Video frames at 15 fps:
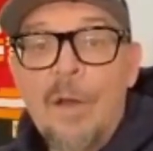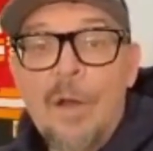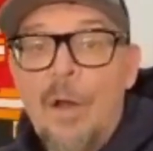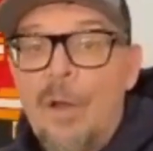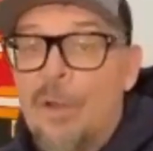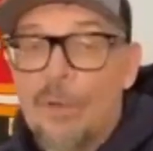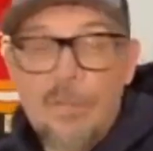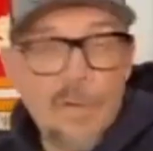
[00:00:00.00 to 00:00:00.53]

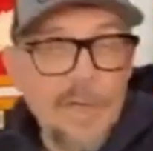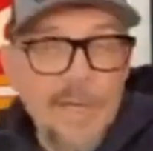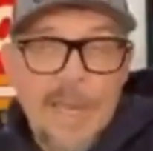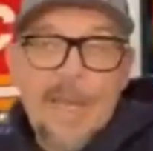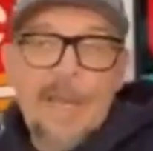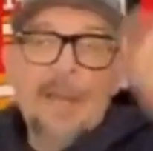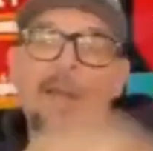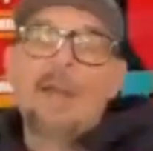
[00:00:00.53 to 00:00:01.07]
over
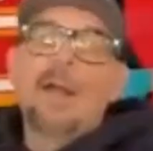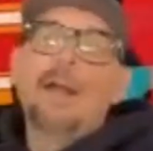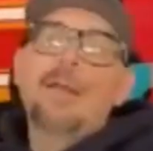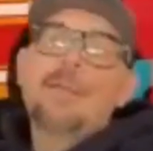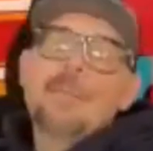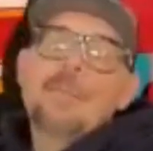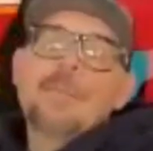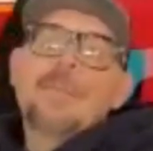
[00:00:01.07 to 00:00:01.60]
Canada,
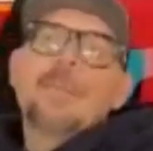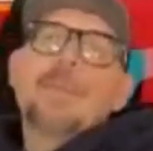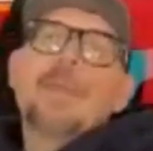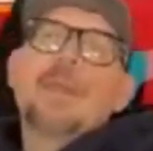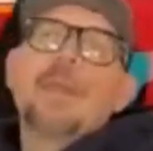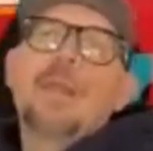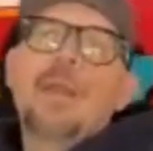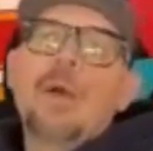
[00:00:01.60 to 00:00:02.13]
you